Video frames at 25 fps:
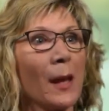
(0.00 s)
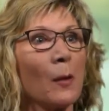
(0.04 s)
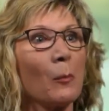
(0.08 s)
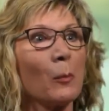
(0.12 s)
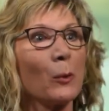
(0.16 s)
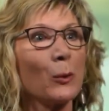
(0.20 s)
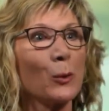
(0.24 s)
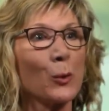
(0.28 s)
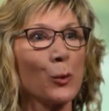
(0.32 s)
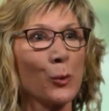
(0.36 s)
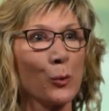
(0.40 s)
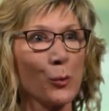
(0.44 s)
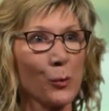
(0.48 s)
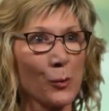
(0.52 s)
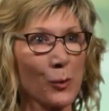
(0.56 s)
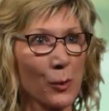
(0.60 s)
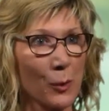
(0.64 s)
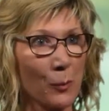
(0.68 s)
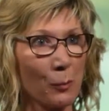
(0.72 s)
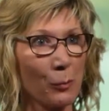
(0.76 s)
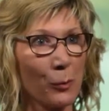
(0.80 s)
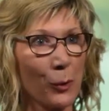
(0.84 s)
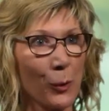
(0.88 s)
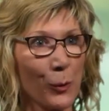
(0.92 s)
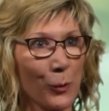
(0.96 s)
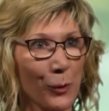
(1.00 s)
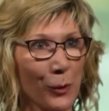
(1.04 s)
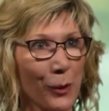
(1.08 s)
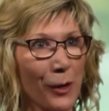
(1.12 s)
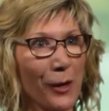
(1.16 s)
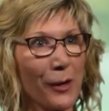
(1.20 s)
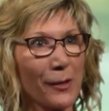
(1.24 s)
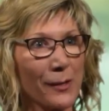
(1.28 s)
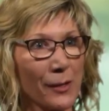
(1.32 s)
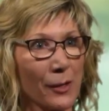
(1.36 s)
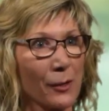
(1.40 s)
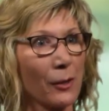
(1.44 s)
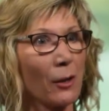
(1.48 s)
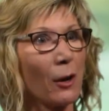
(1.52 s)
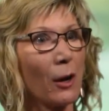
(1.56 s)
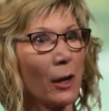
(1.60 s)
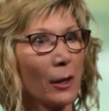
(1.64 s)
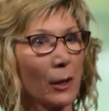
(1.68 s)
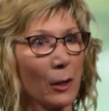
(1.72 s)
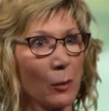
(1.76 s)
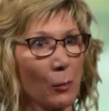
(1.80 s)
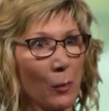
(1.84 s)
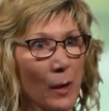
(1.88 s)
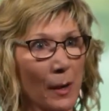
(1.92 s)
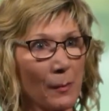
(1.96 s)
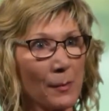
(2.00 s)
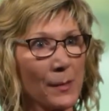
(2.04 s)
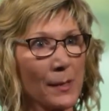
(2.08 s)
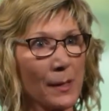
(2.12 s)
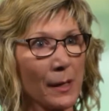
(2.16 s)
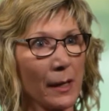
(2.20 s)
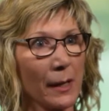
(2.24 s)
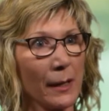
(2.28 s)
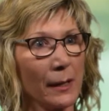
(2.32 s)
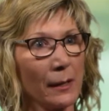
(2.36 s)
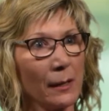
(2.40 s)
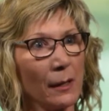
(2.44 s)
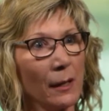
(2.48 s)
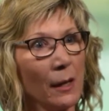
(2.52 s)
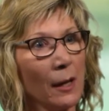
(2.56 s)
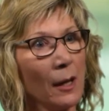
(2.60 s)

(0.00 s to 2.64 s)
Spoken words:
ABLE tools or protocols that are on our website,